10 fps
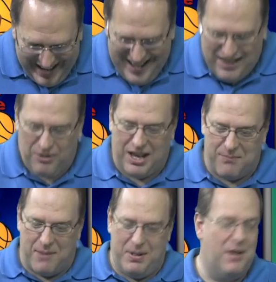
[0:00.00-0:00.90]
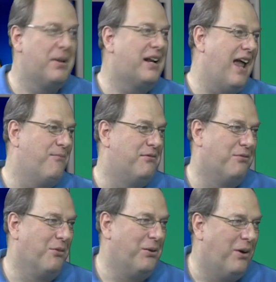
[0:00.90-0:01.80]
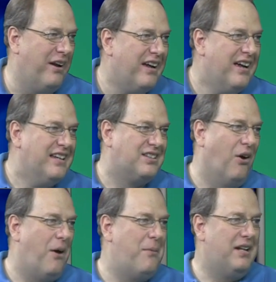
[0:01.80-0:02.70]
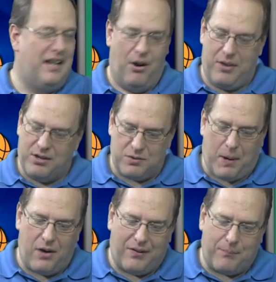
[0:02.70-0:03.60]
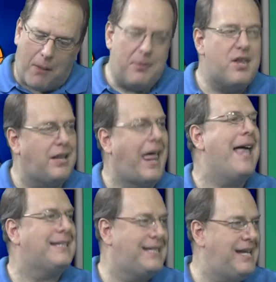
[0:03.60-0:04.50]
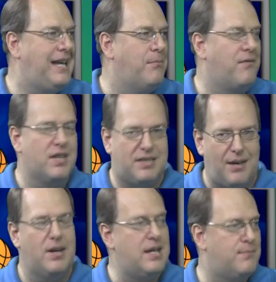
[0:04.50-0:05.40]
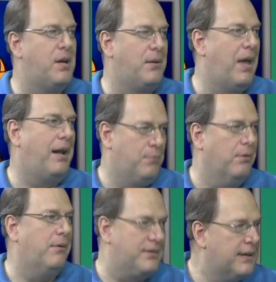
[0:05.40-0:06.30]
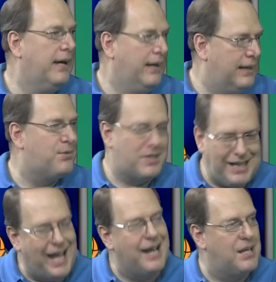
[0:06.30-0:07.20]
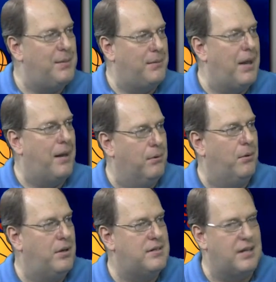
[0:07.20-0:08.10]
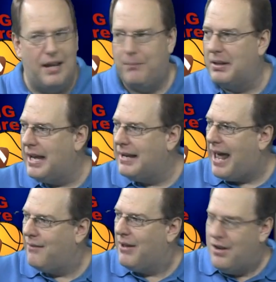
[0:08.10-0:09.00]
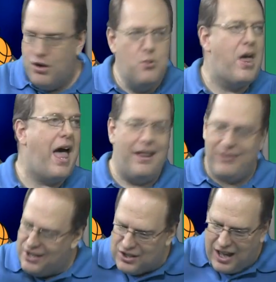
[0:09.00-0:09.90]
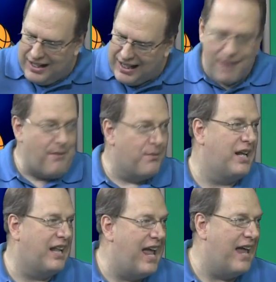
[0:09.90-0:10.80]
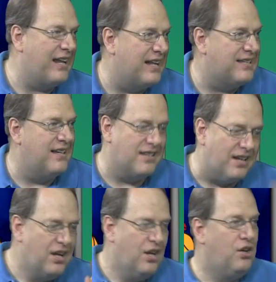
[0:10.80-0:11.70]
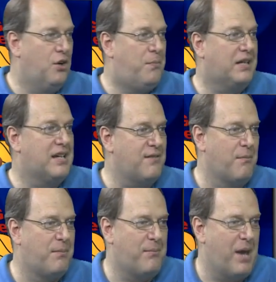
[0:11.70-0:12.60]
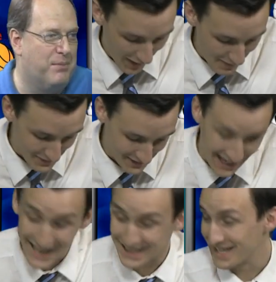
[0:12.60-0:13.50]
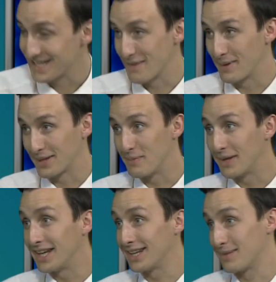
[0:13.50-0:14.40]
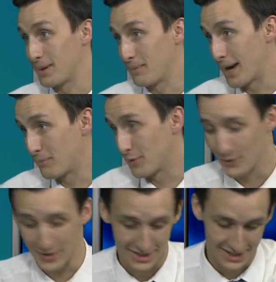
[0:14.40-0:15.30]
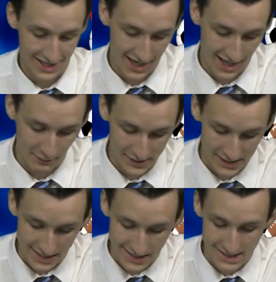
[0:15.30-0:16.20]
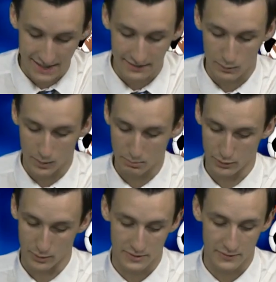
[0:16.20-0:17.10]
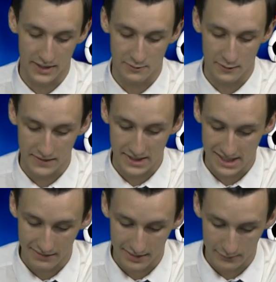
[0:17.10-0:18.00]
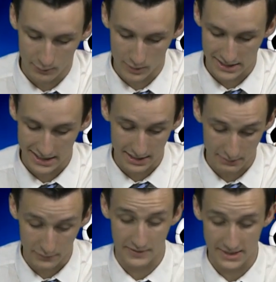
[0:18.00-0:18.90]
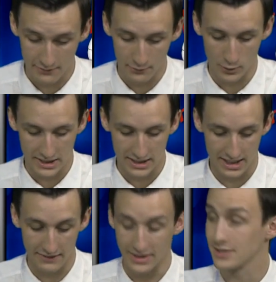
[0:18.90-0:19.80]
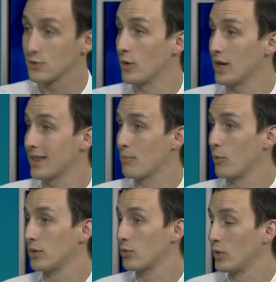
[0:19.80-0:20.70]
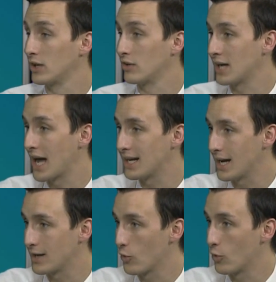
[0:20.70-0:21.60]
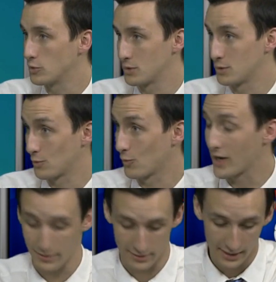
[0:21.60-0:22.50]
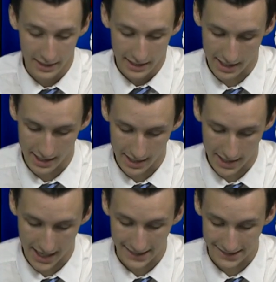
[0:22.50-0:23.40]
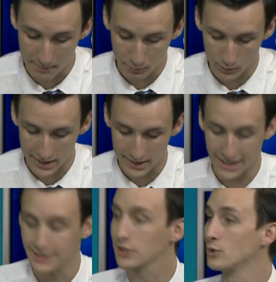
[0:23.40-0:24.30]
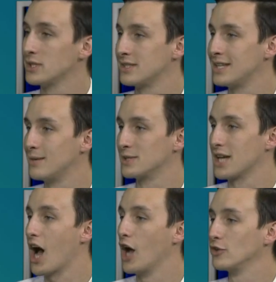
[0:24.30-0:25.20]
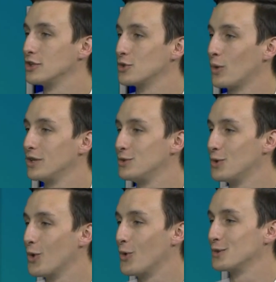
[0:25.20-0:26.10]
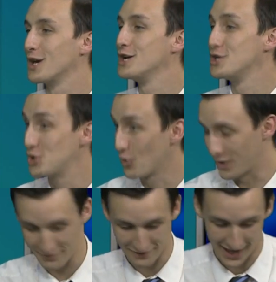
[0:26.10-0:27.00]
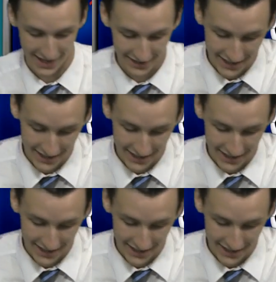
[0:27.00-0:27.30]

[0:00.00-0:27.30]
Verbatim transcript: They were led by Peter McNab with 41. So I mean, you know, this was part of probably the last team of the 70s Big Bad Bruins. This was the end of the Big Bad Bruins, and, and but they kind of knew that, and they just kind of gave everything they had in that season. You picked a different Big Bad. So I picked, I, yes, I picked the beginning of the Big Bad. The Big Bruins. Bang, uh, it was a 1971 Bruins. Bruins. Finished 57 and 14, 57, 14 and seven. They scored at that point 399 mm-hmm. goals, which was a record uh, at that point. And the next closest team was 122 goals short of that.